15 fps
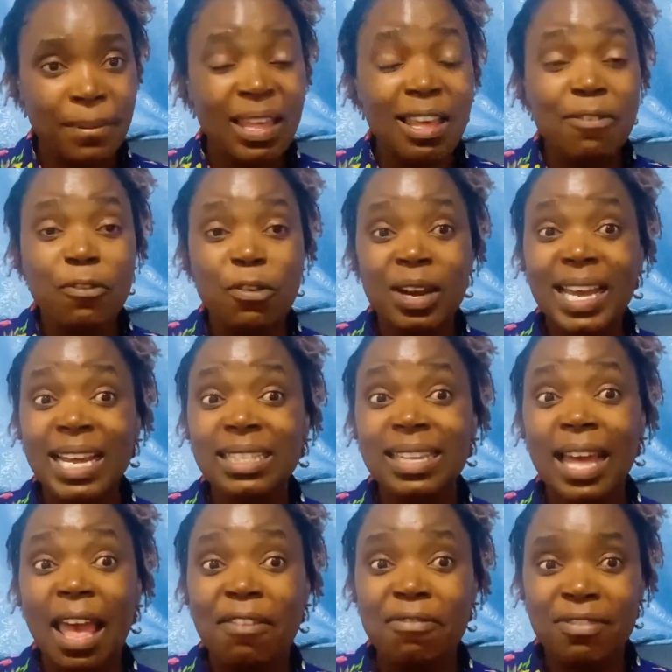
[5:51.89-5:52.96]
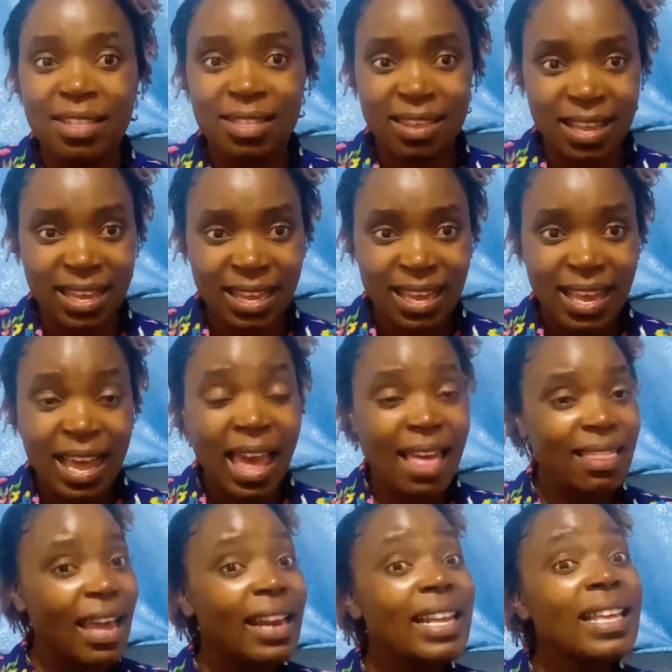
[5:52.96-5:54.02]
he forgets everything,
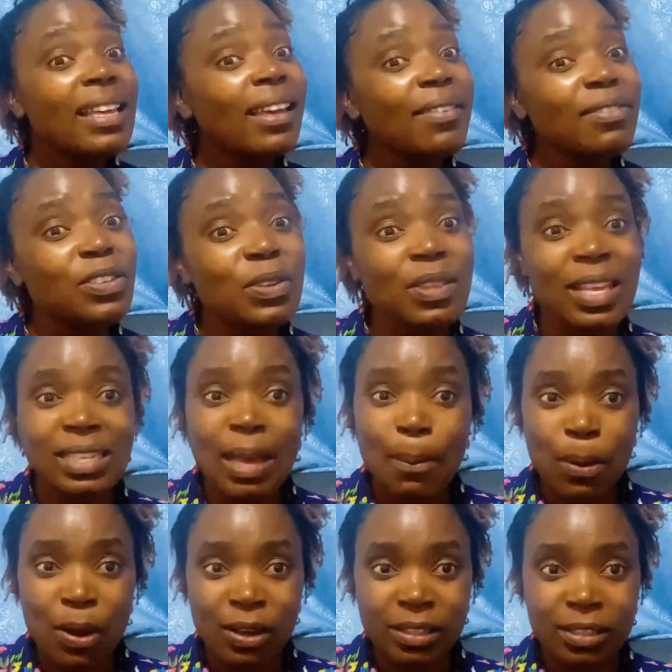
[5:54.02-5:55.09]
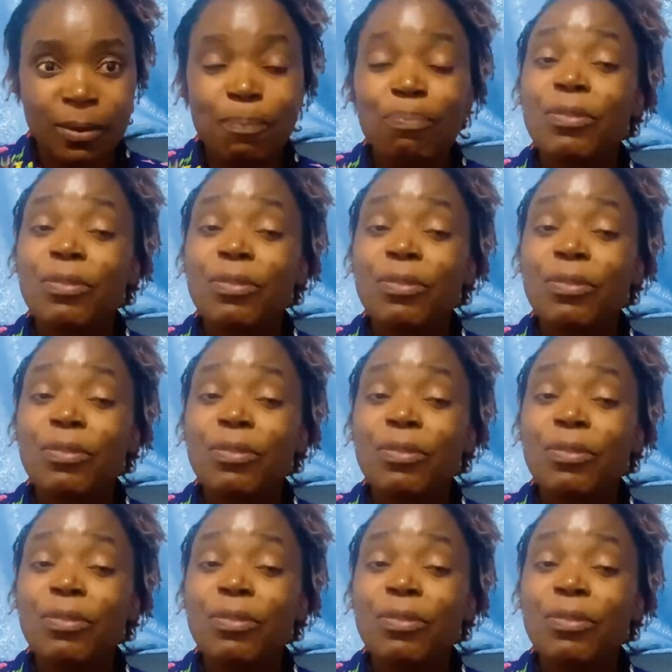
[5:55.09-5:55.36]
and then he gives you the support.